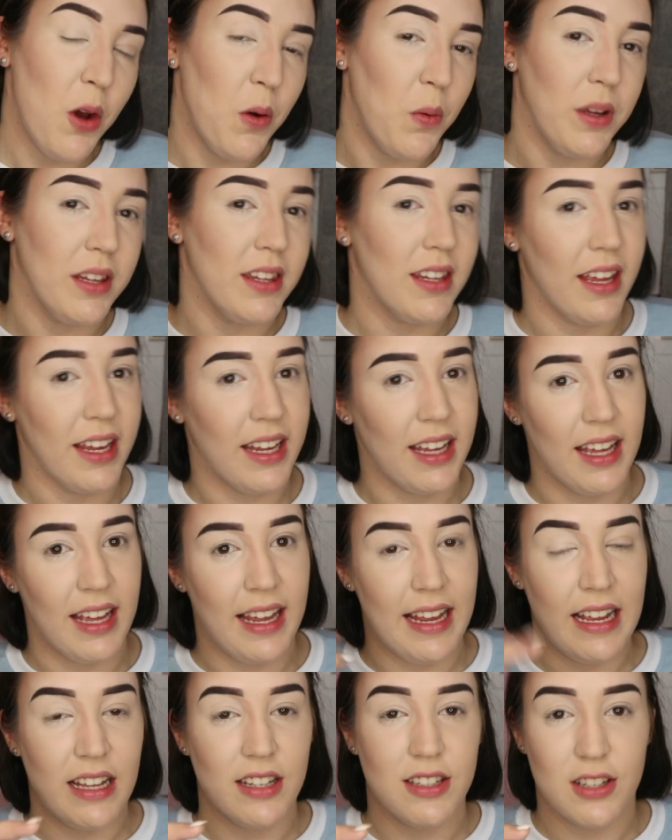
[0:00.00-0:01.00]
with like
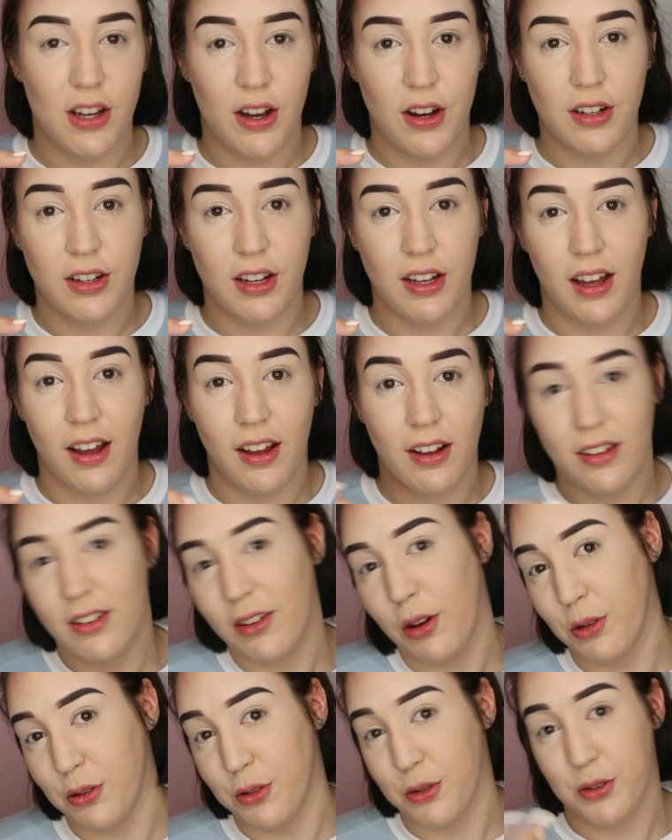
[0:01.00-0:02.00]
a darker
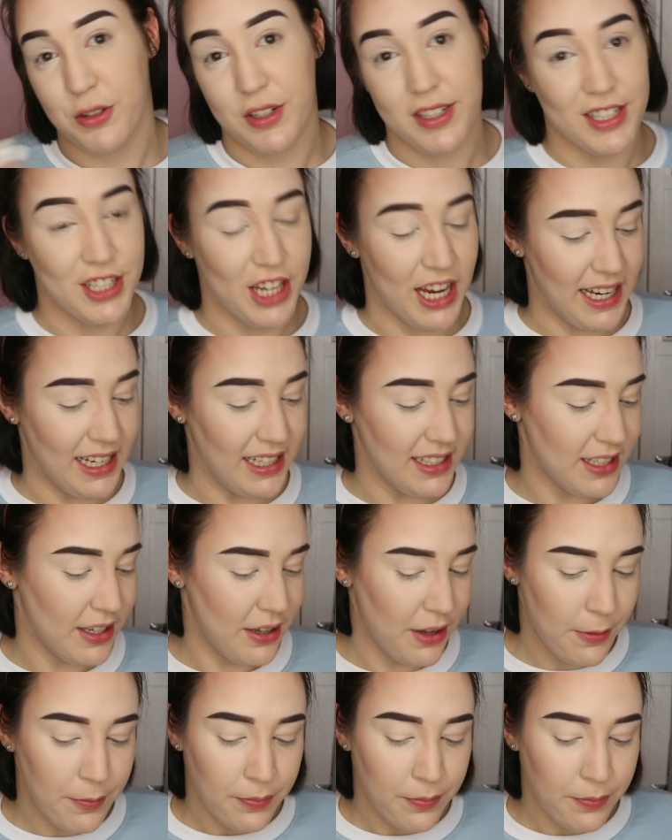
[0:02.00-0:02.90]
contouring shade.